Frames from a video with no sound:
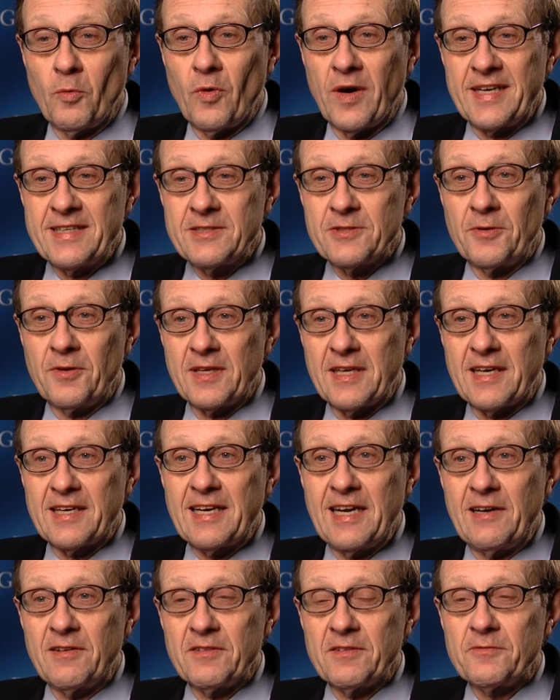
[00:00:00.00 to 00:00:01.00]
Whites only
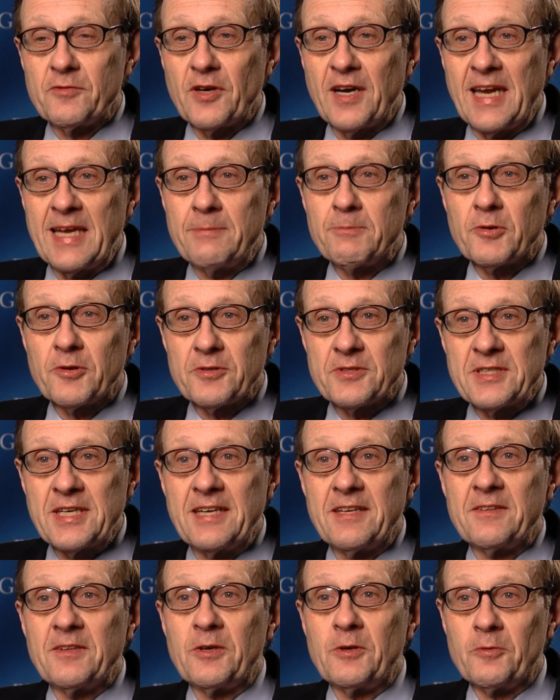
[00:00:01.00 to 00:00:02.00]
accounted for
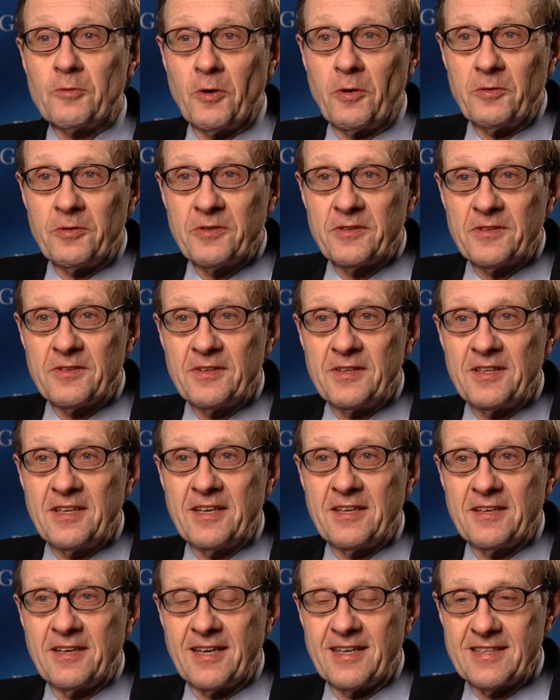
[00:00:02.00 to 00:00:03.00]
8% of the growth in
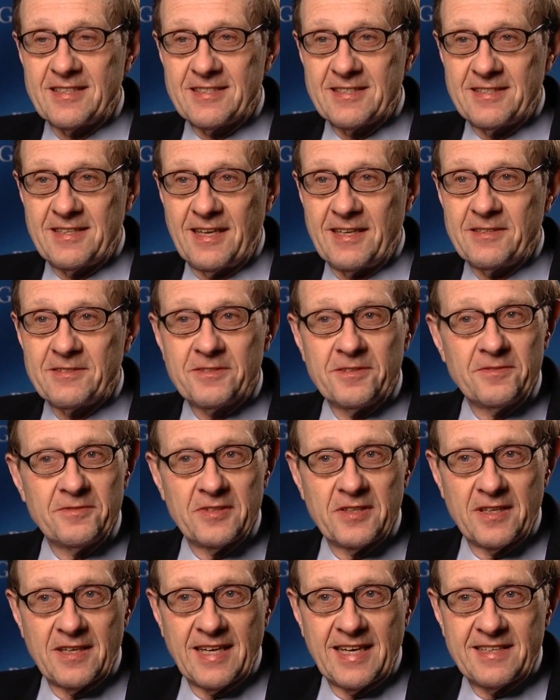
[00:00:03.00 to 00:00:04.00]
the United States over
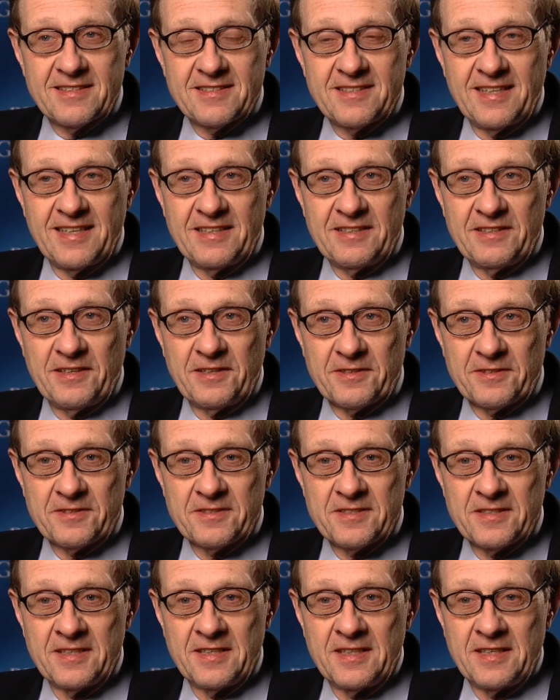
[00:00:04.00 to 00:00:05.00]
the last 10
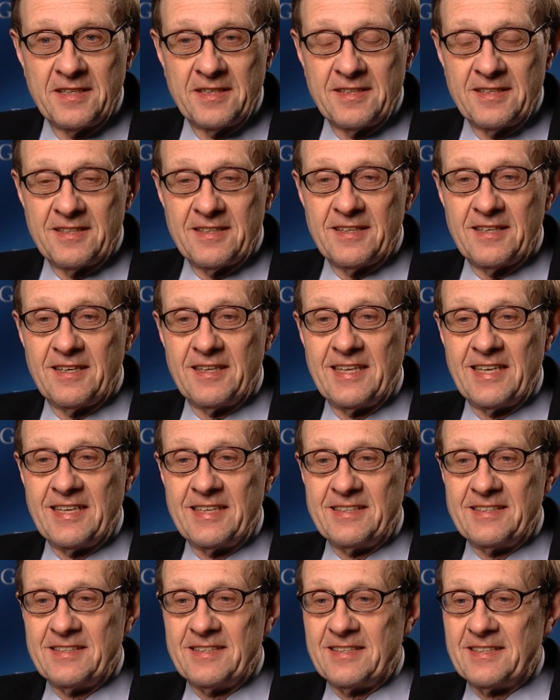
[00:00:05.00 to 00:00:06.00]
years,
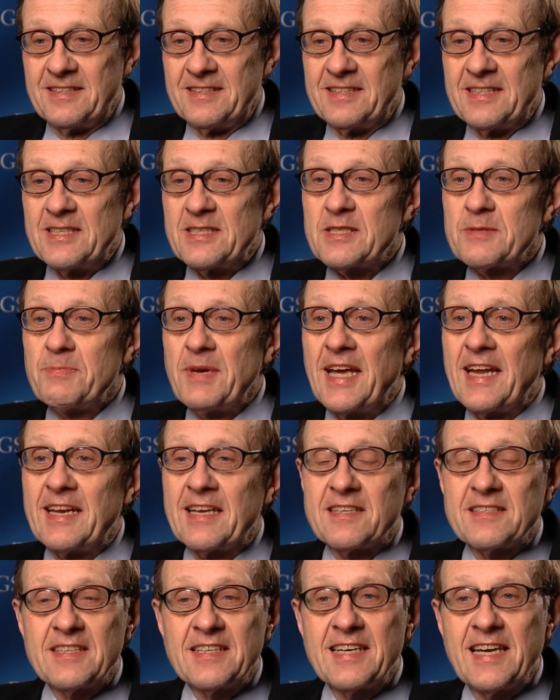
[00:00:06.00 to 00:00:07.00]
and
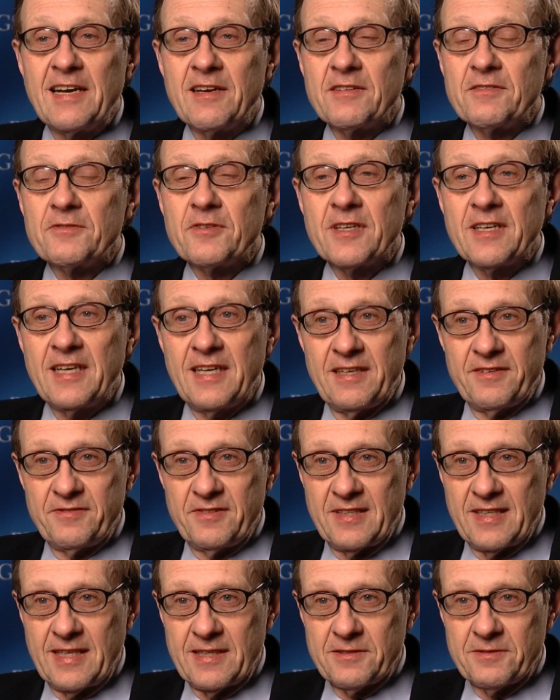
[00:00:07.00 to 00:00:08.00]
Hispanics accounted for half
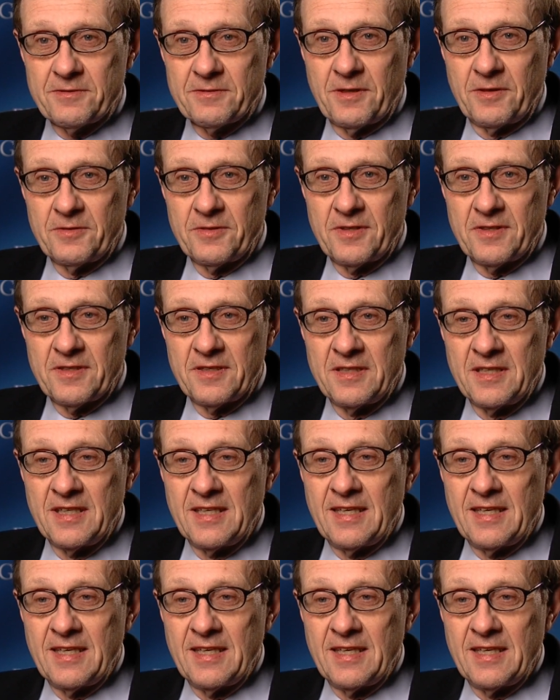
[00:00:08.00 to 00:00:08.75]
of that growth.